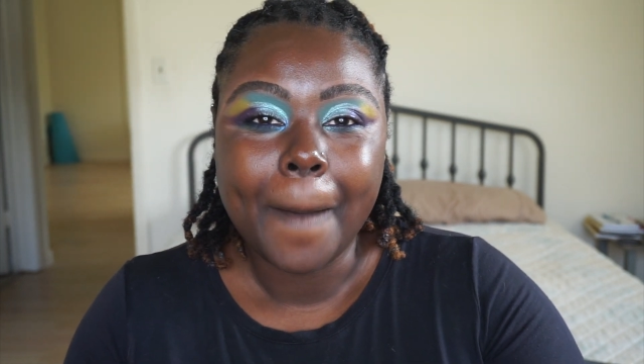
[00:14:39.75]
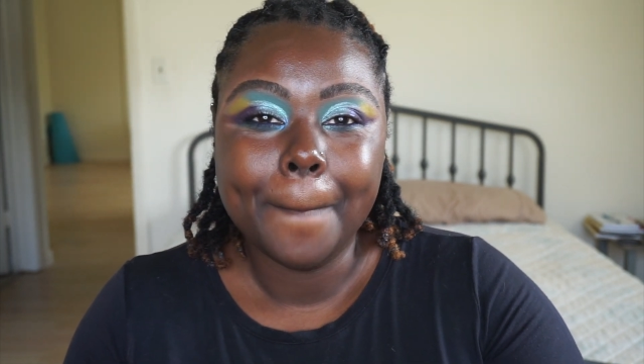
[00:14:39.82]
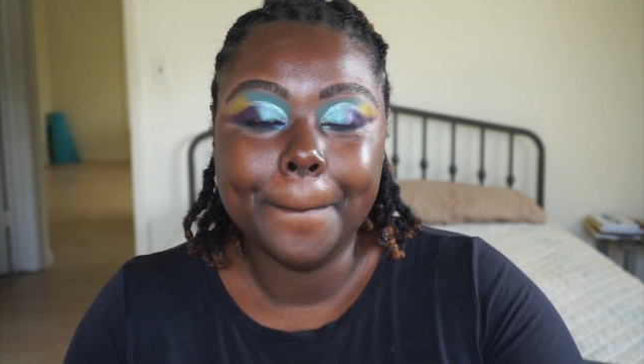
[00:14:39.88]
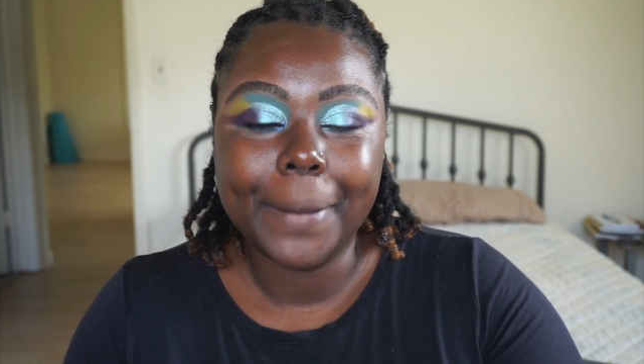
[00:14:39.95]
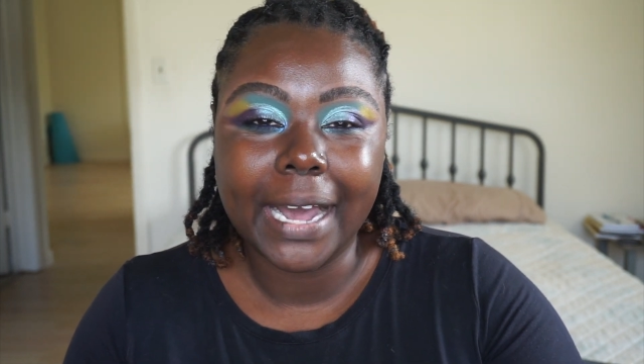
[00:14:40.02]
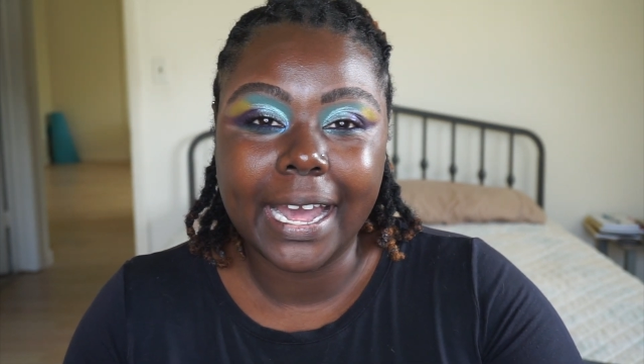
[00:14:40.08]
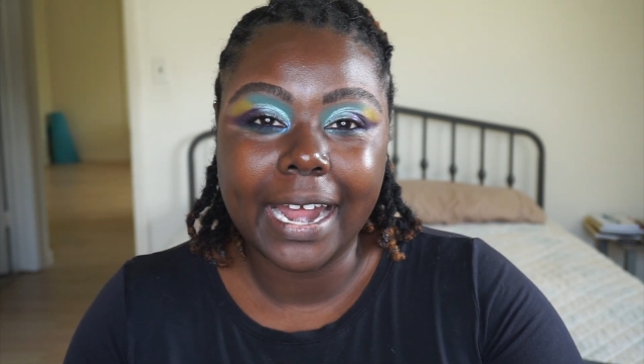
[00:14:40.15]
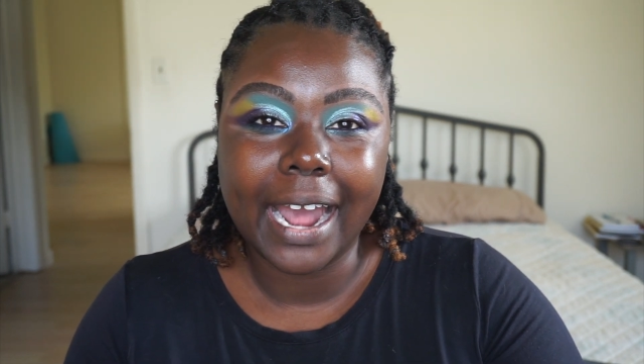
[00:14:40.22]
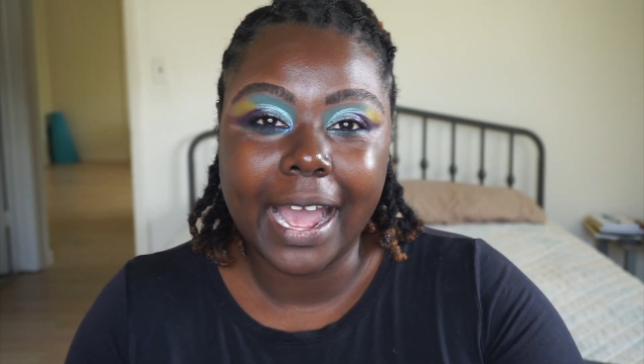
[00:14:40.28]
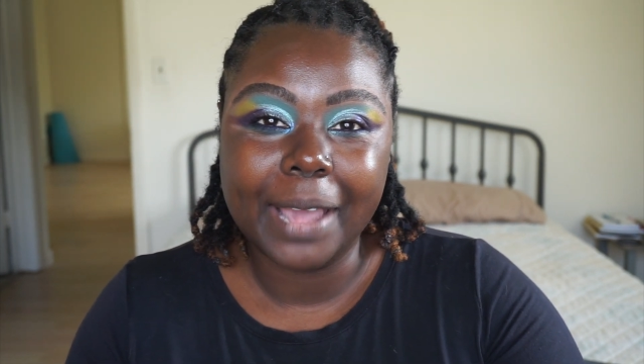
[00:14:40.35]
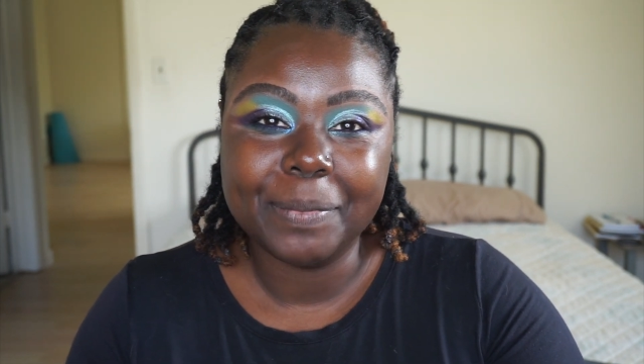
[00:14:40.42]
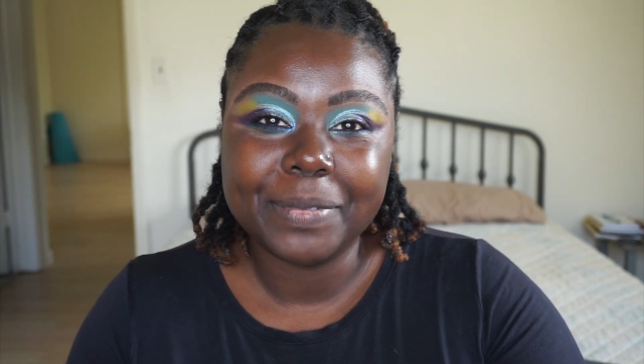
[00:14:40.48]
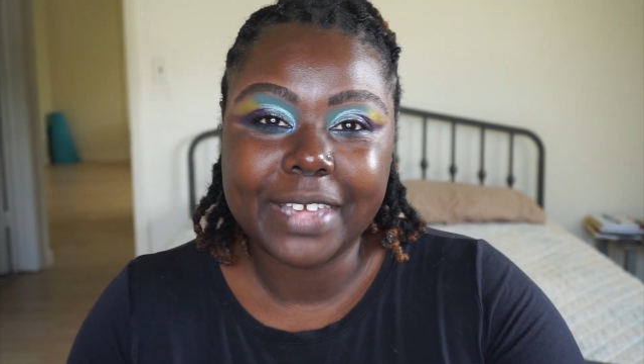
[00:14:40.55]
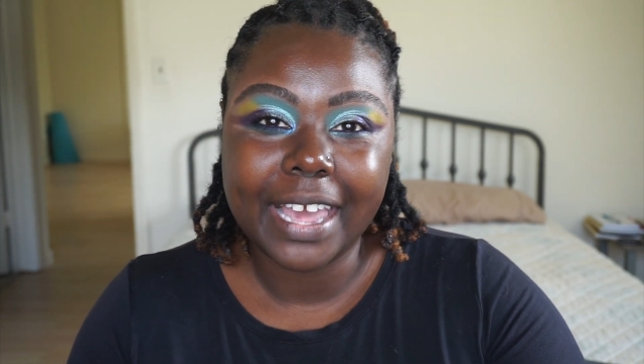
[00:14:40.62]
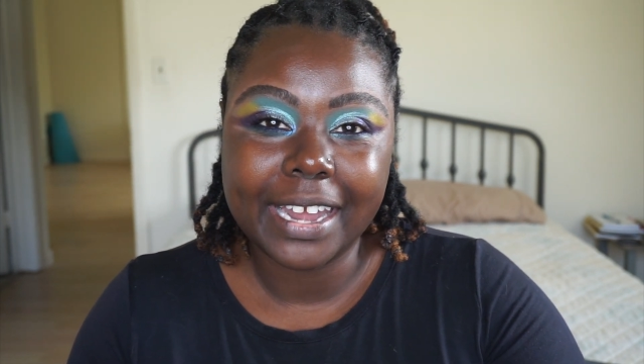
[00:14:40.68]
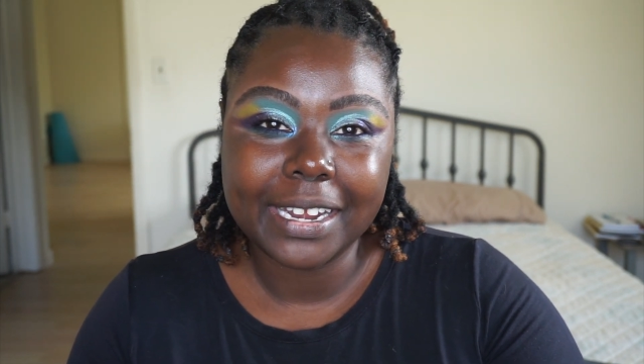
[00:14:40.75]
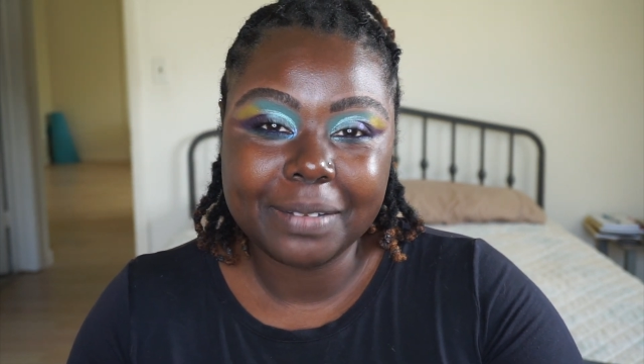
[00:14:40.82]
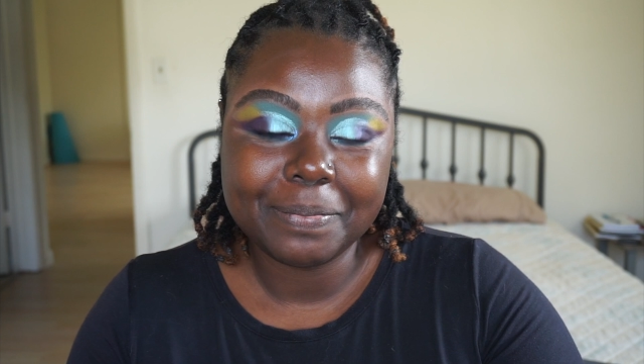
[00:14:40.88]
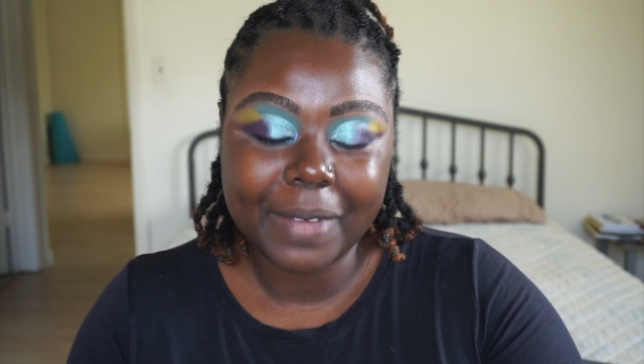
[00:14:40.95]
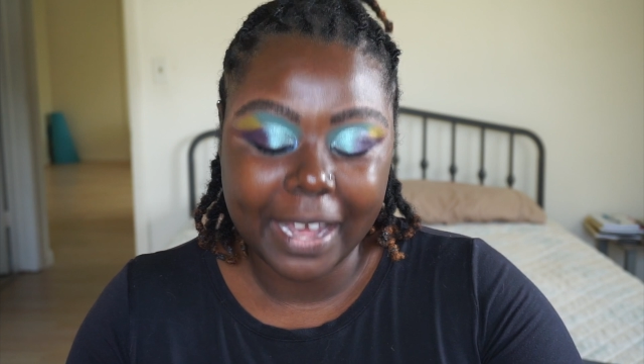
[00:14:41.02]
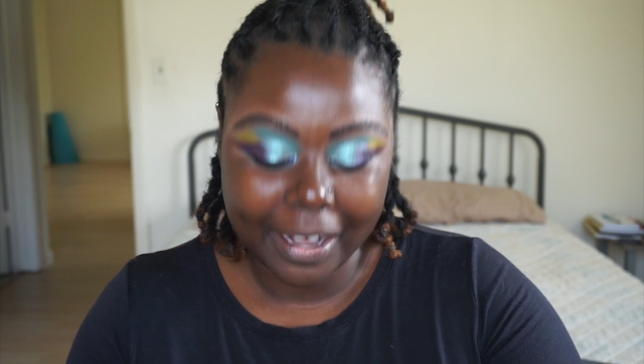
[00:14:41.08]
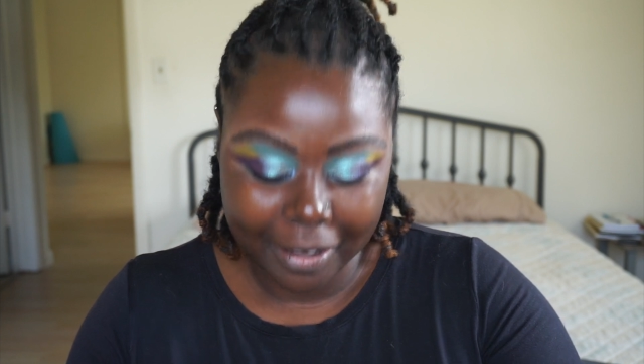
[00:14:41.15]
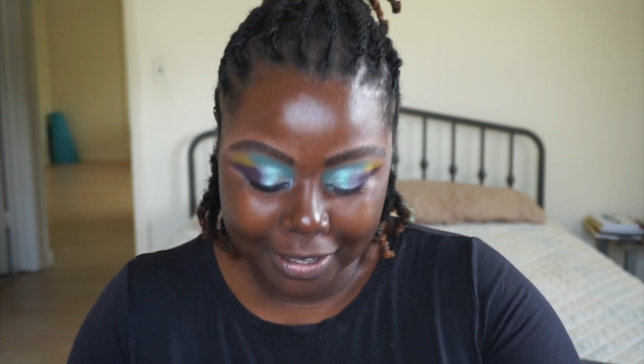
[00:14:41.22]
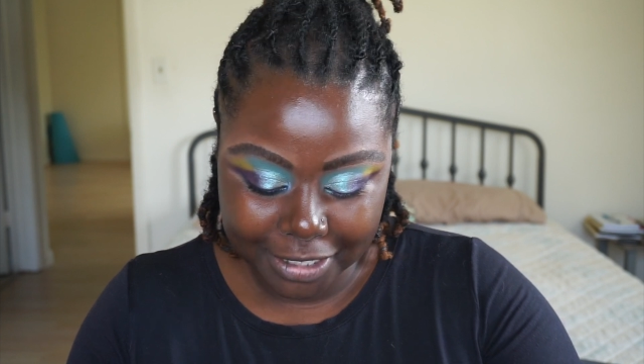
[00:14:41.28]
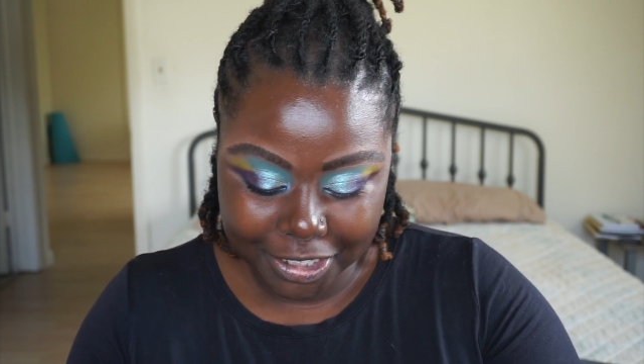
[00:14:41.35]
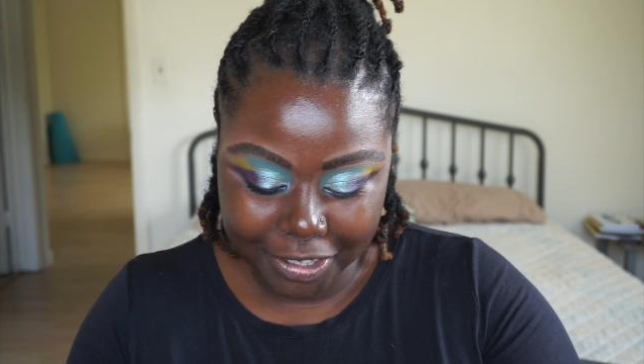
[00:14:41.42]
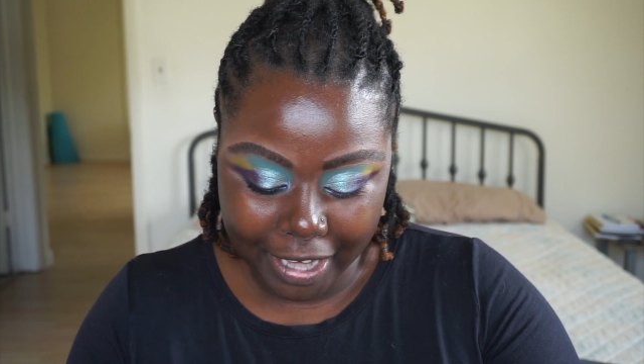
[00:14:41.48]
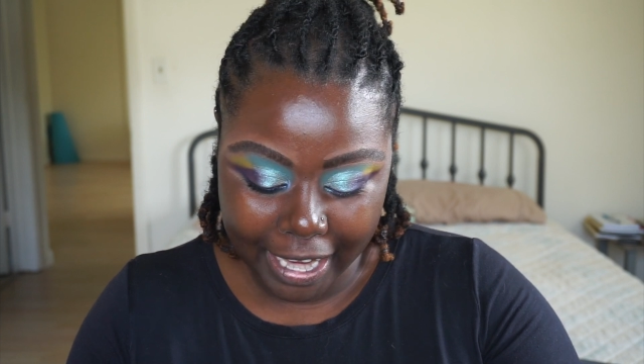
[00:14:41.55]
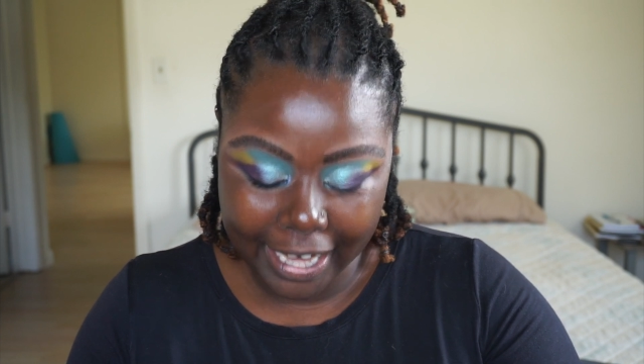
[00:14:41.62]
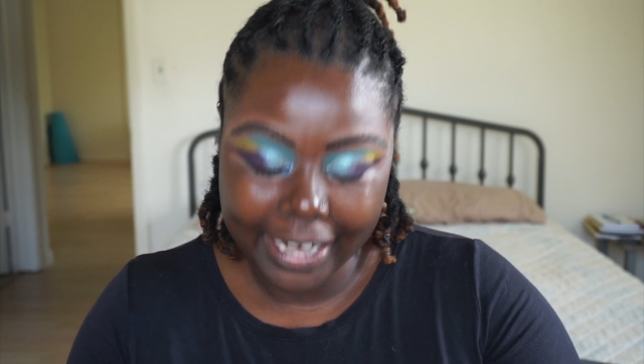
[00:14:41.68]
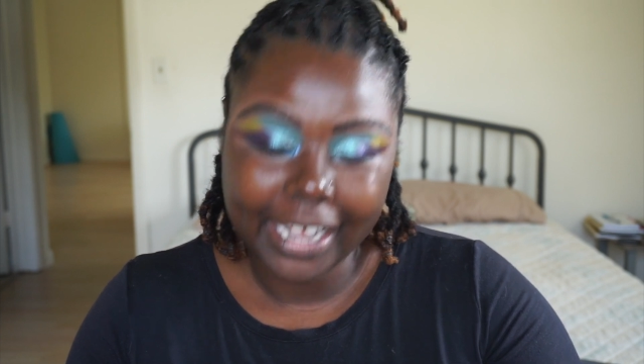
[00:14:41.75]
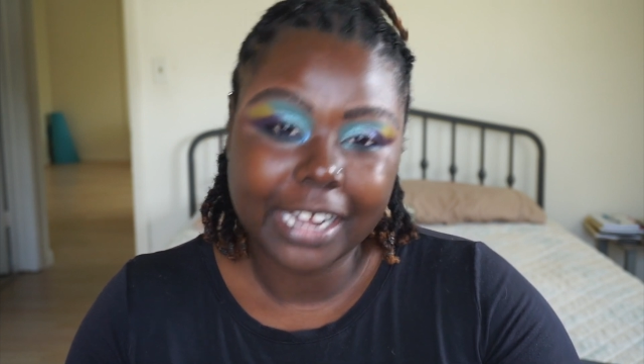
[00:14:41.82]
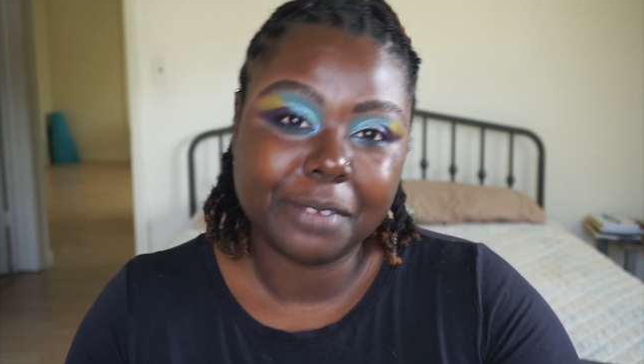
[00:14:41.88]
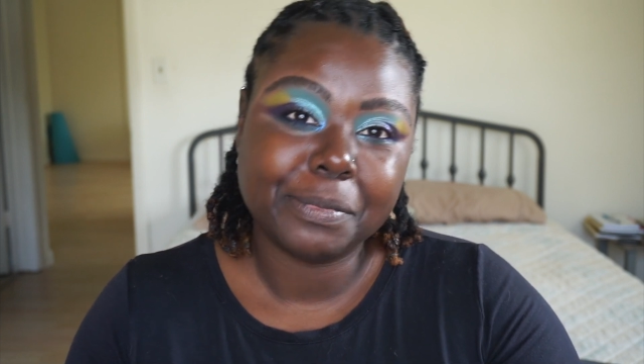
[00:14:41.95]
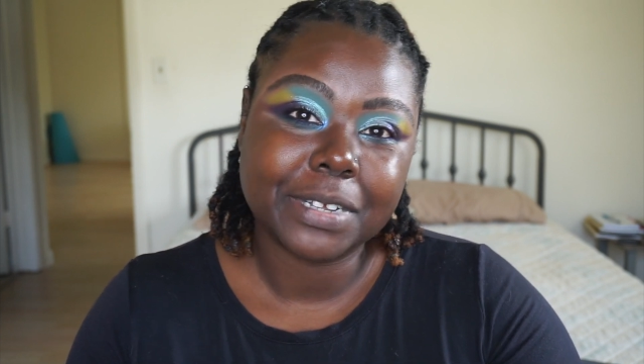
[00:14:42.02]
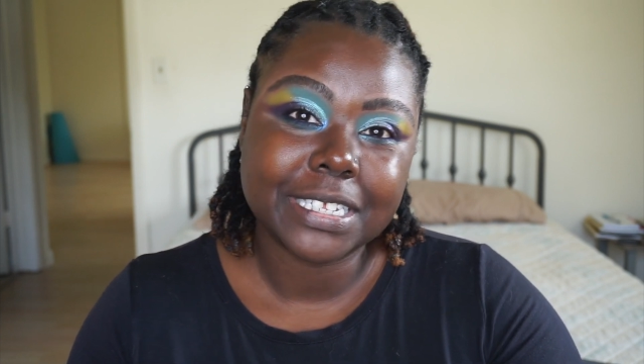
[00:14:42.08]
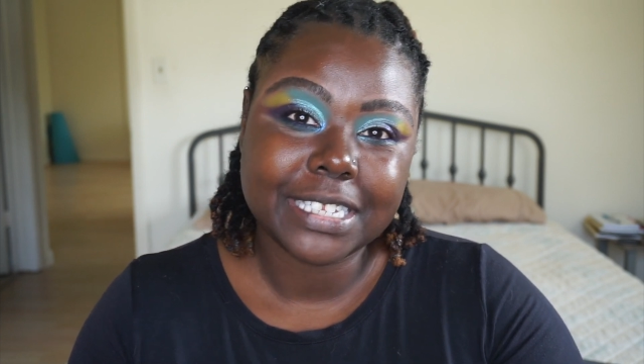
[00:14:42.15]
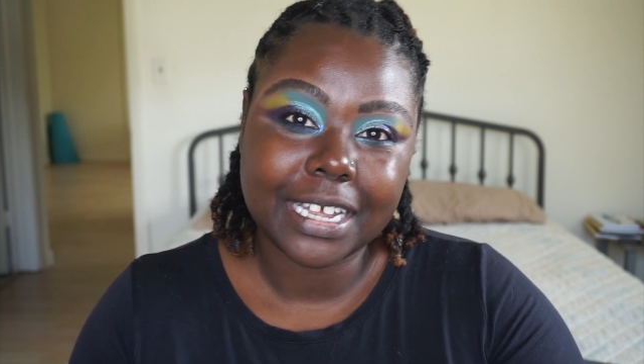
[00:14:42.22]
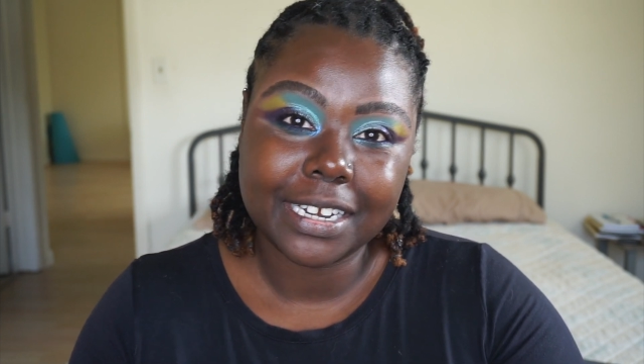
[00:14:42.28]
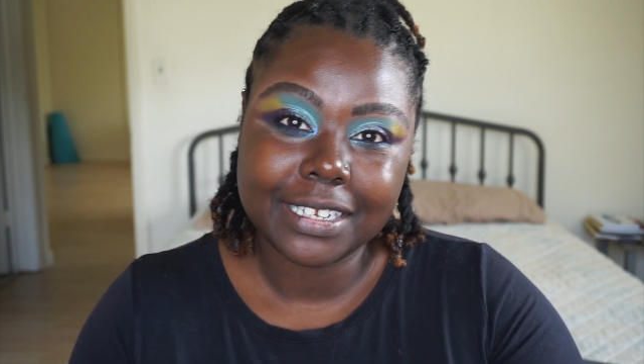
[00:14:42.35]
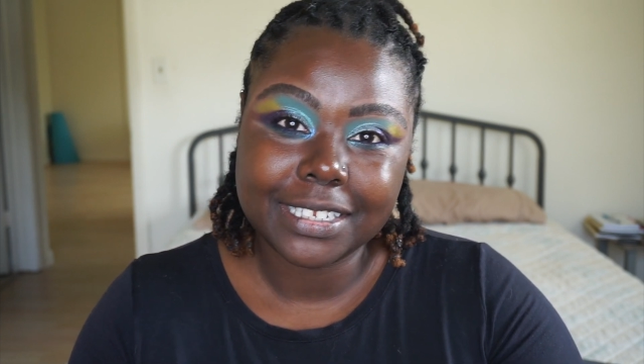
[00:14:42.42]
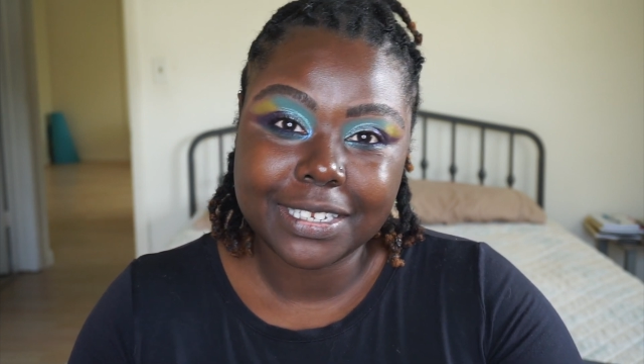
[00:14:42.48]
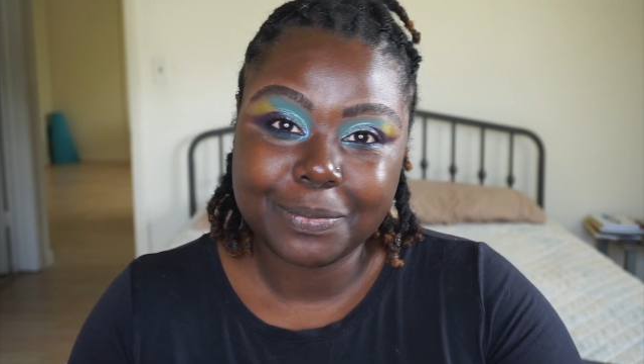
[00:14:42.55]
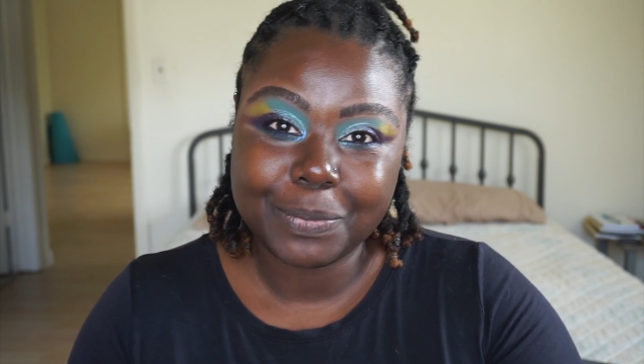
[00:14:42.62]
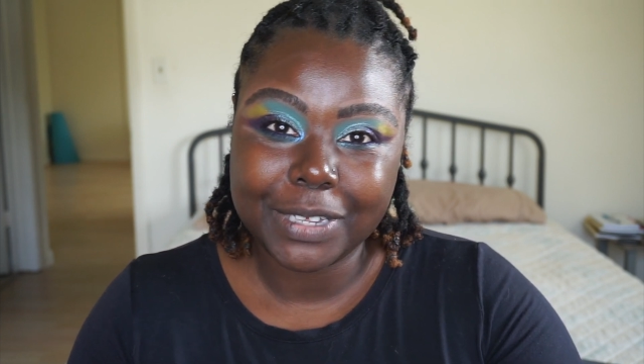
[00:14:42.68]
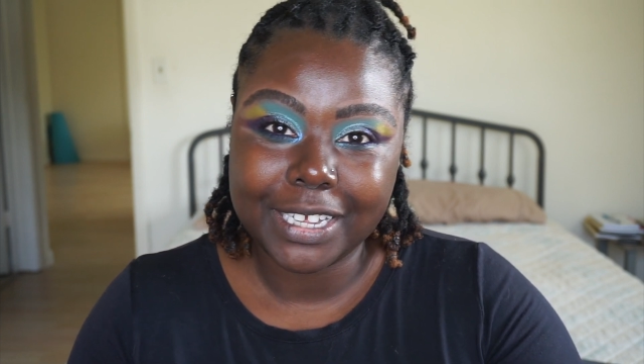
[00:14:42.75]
but I'm getting back on track and I'm excited to be